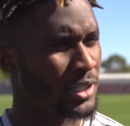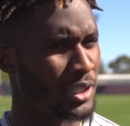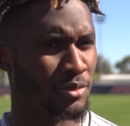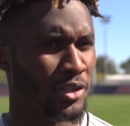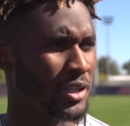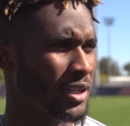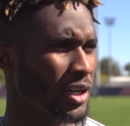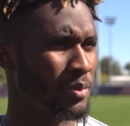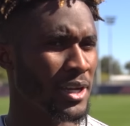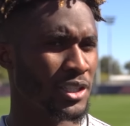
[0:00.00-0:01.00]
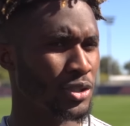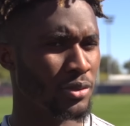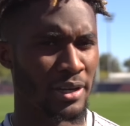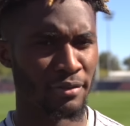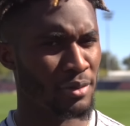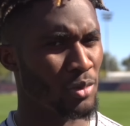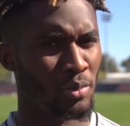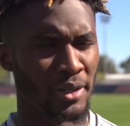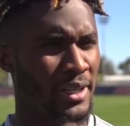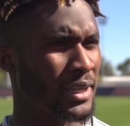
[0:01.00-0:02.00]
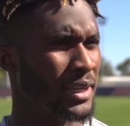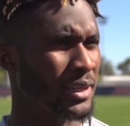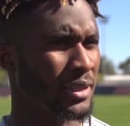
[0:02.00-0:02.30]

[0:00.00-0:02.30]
teams are going to come at you every moment they get,